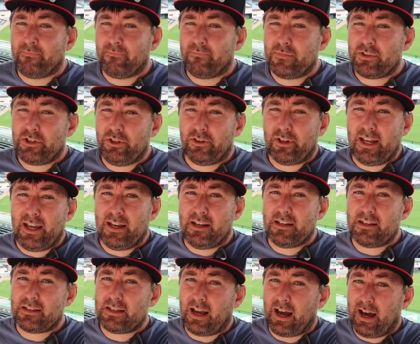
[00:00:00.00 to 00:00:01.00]
Still can't
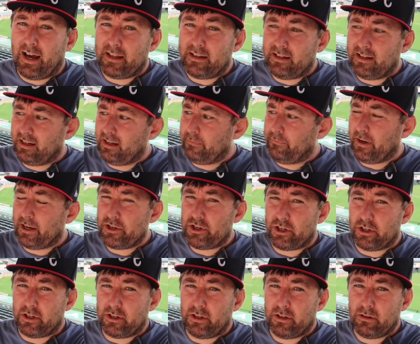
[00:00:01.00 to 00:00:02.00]
decide if I
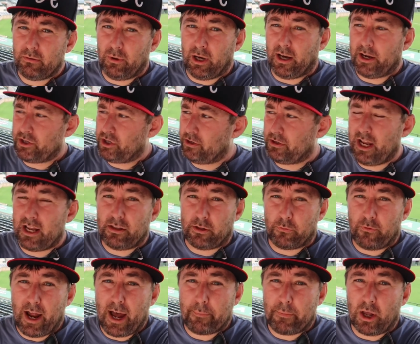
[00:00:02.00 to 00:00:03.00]
should, well, I should take the
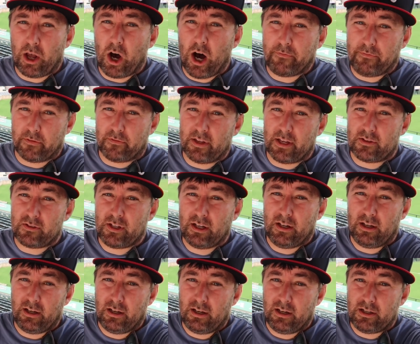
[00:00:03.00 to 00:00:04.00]
wrapping off of this.
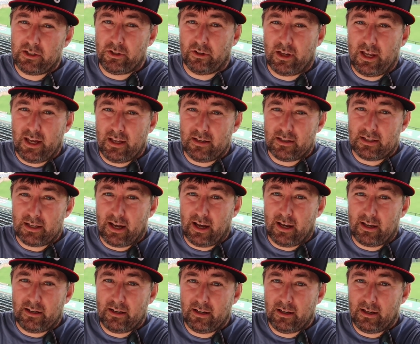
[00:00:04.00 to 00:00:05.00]
Still can't
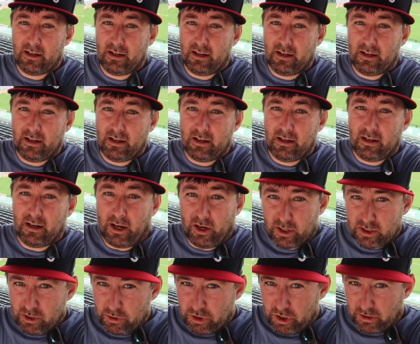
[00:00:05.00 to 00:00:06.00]
decide. I
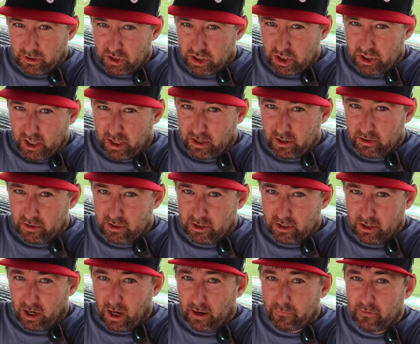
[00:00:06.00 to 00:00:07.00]
also took the
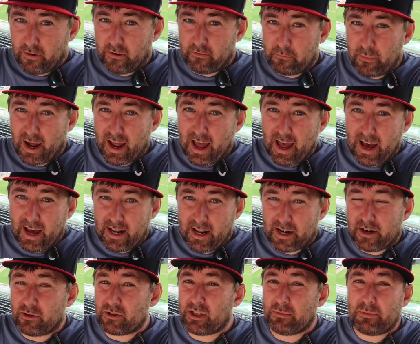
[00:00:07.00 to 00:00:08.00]
stickers off of my hat. I
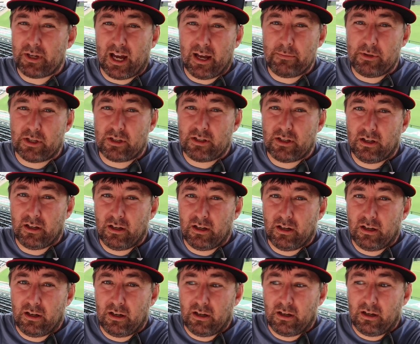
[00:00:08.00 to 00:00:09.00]
know sometimes it's
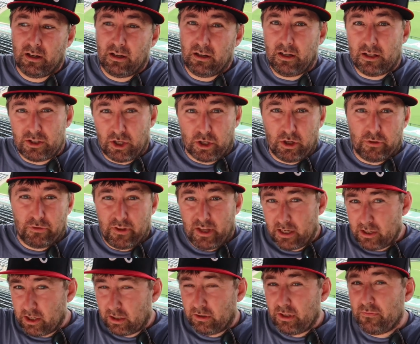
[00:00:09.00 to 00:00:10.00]
it's a good
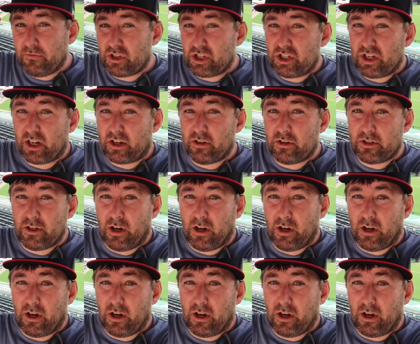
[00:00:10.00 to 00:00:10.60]
thing to leave the stickers